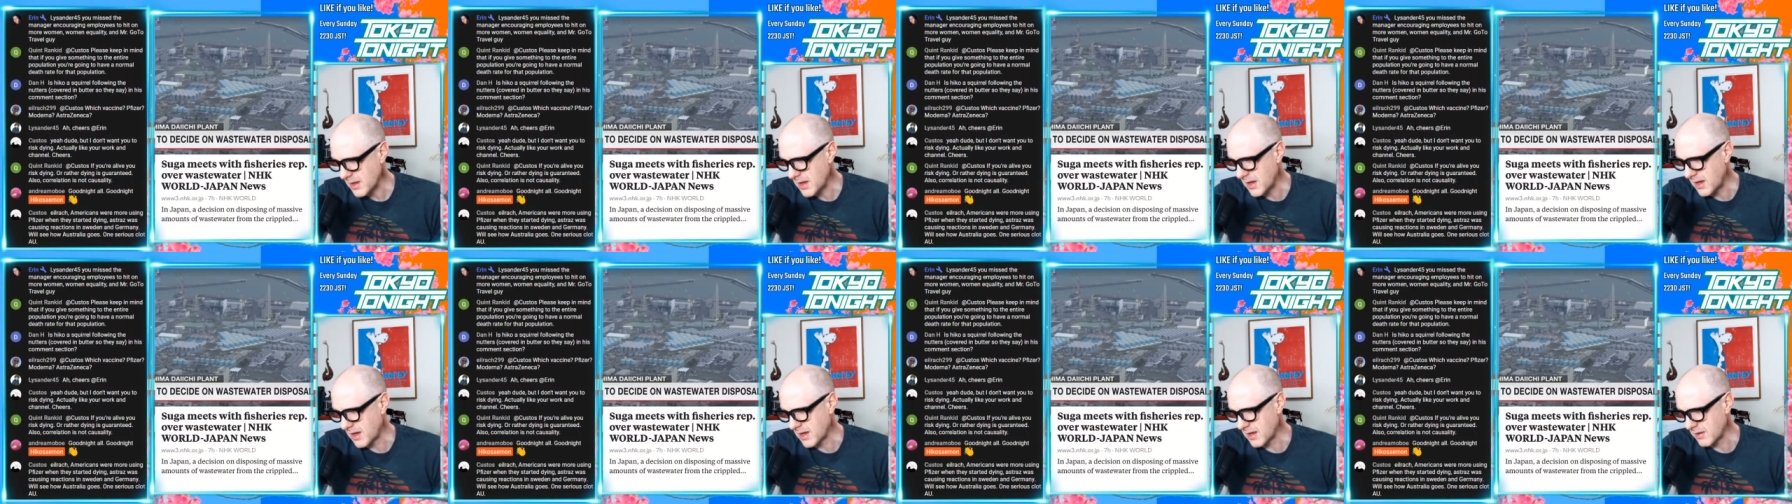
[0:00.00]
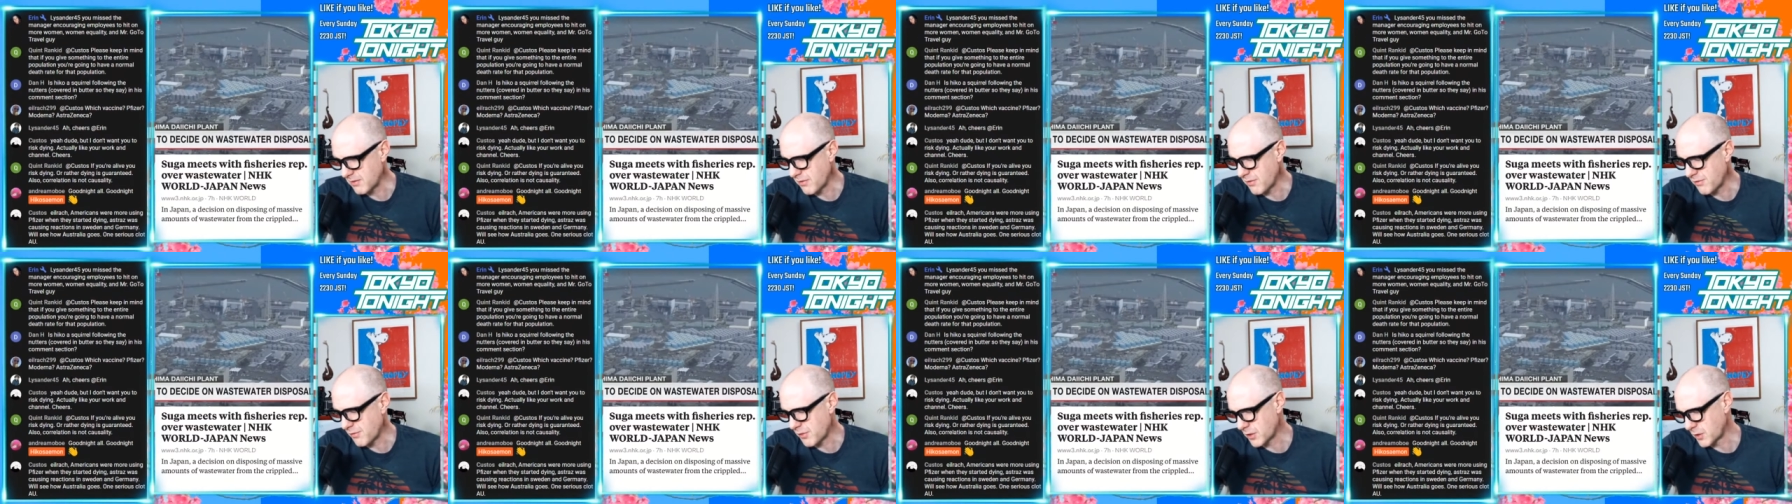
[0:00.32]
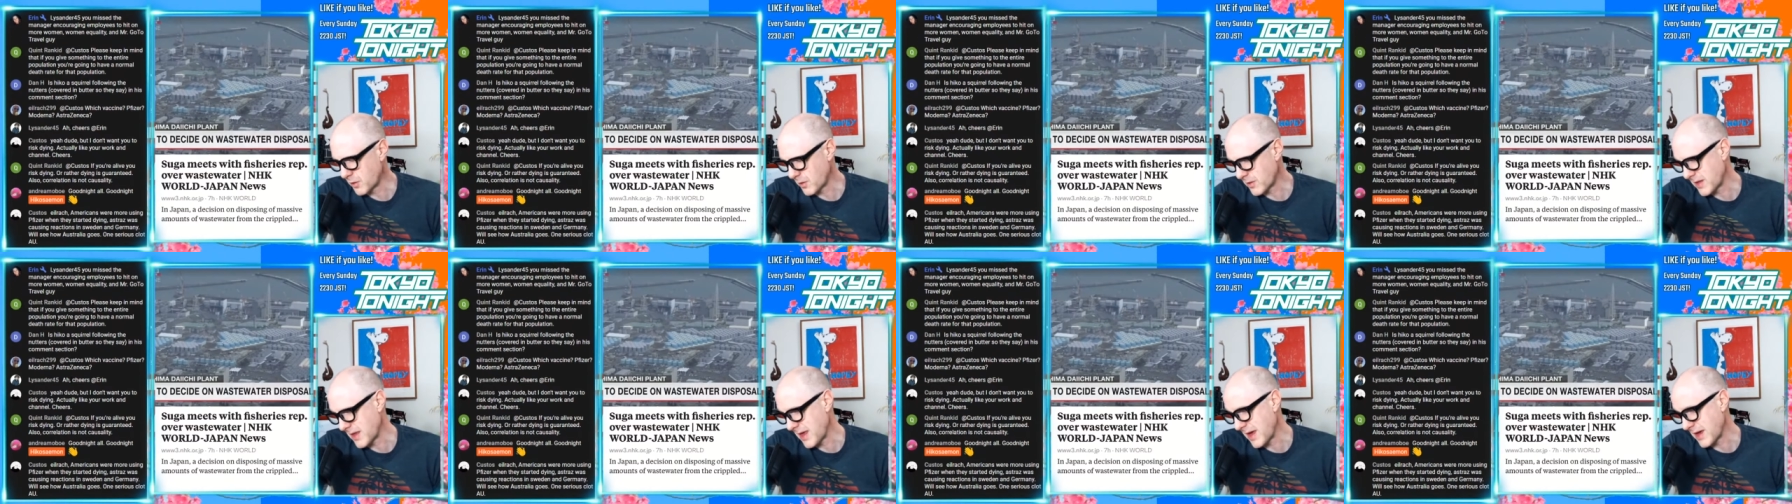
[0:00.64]
uh, even
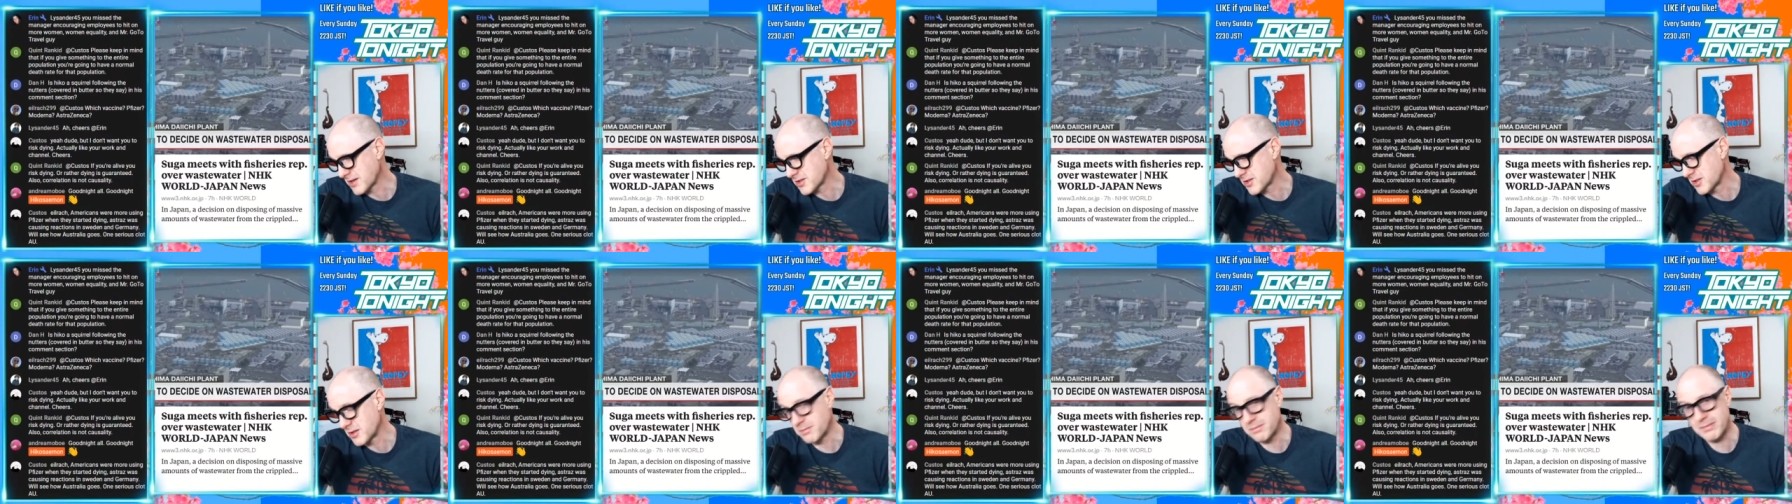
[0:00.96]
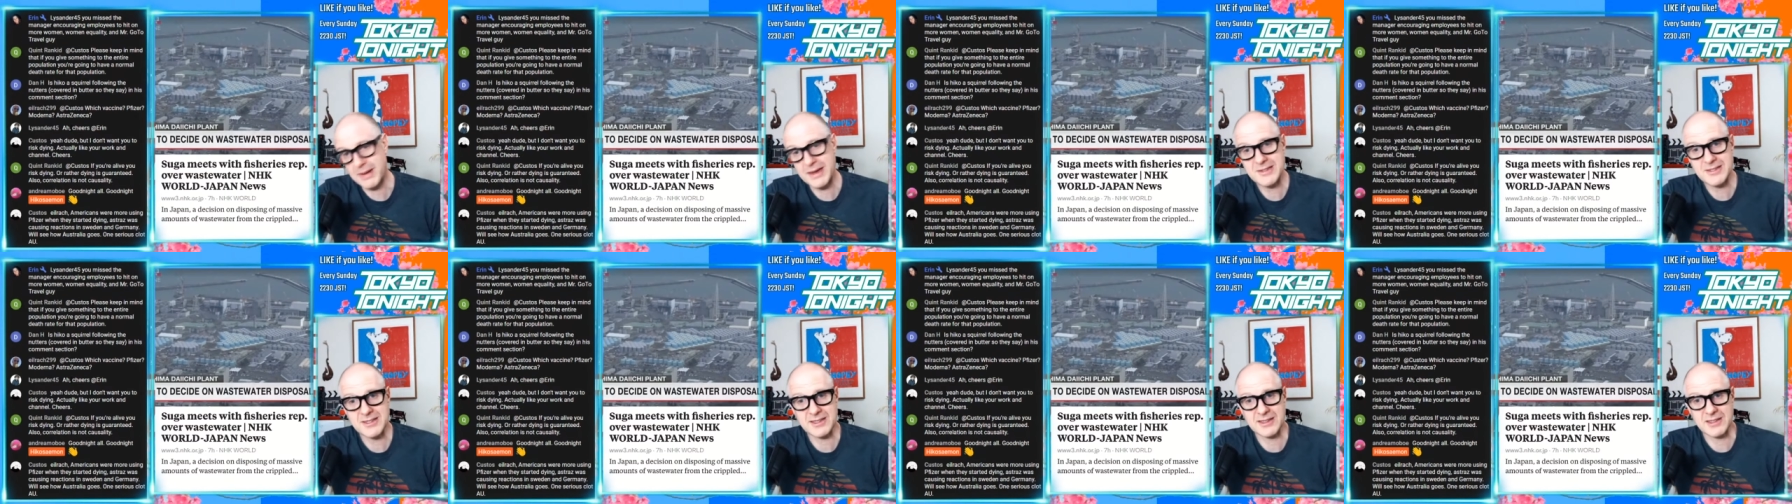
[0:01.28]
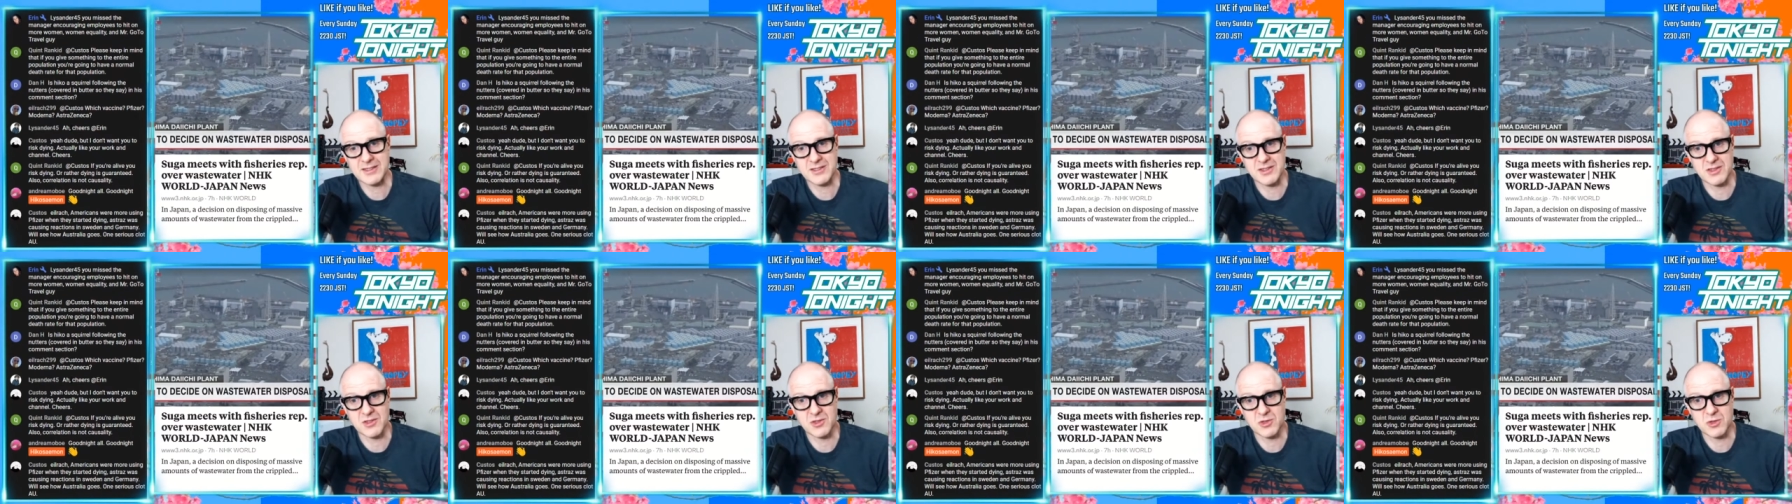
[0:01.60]
following the accident
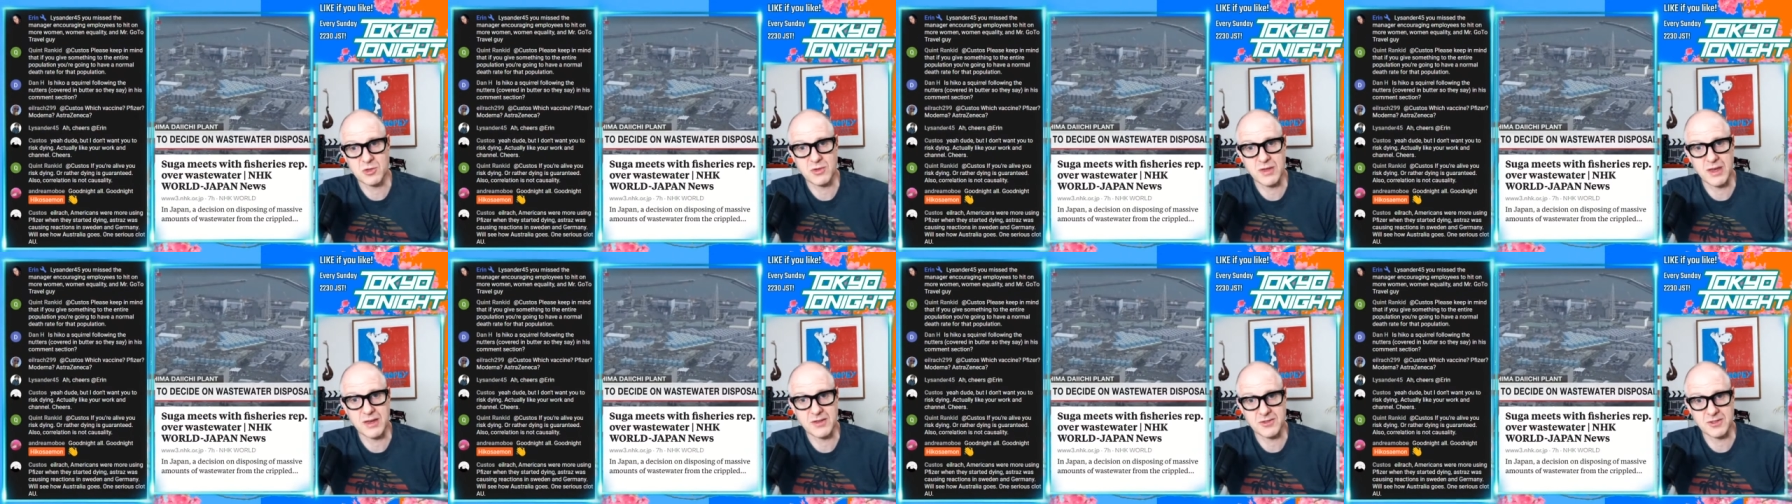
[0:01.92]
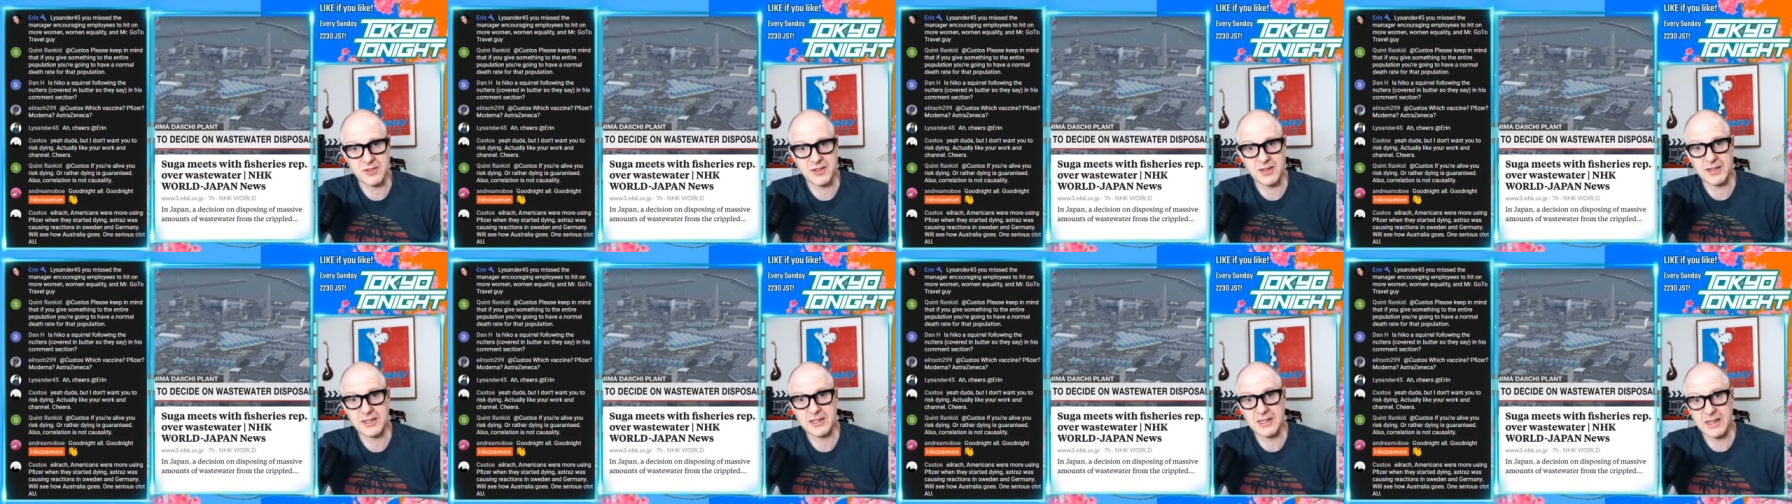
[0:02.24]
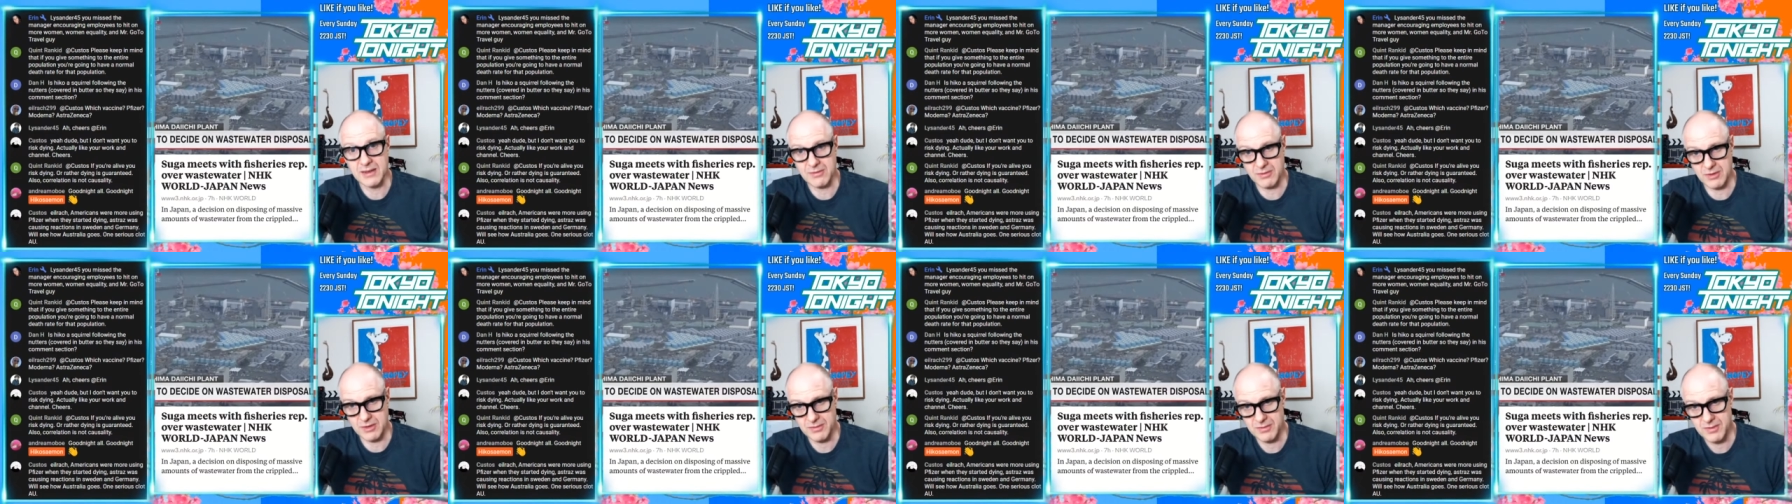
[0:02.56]
basically since
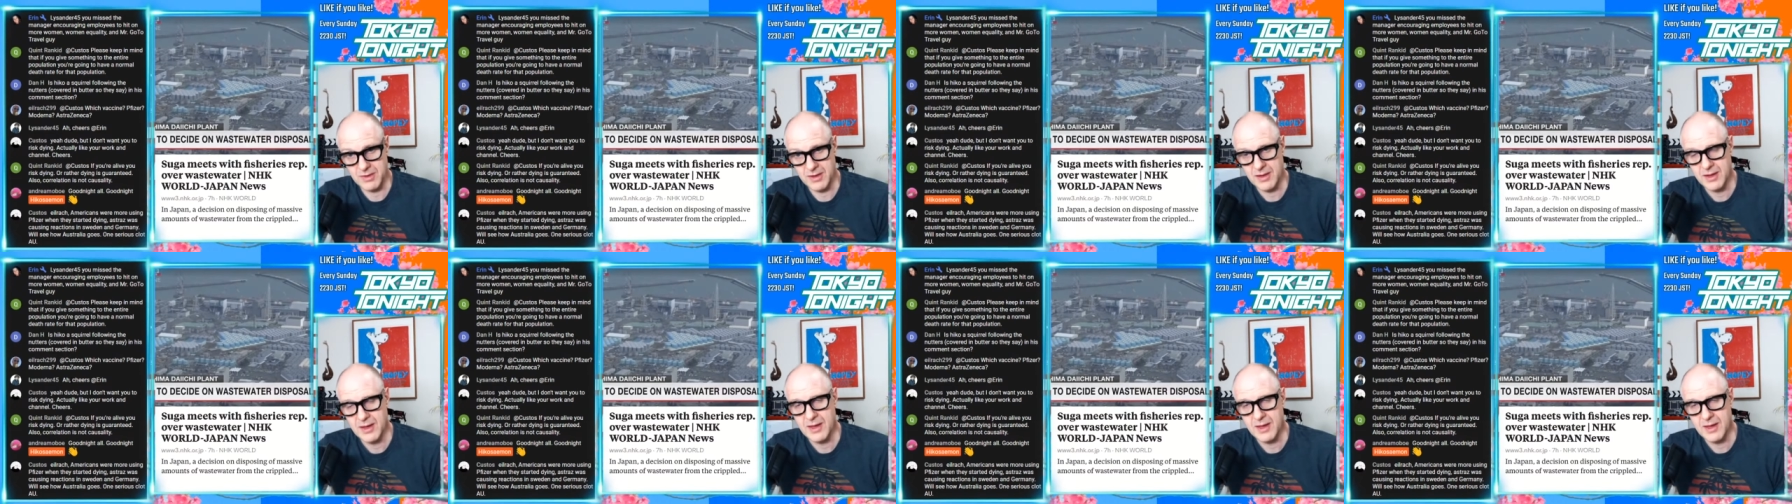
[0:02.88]
2011.